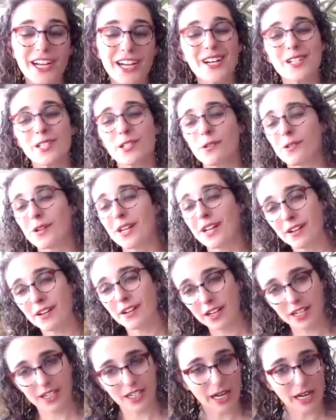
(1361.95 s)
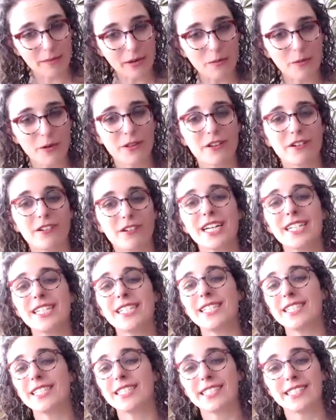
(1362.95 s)
So come up with your
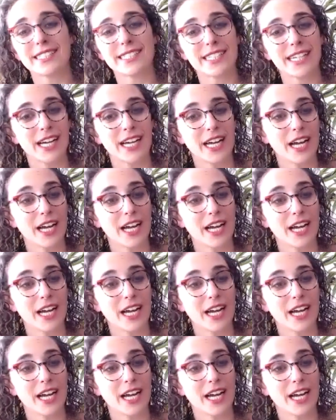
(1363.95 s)
ideas,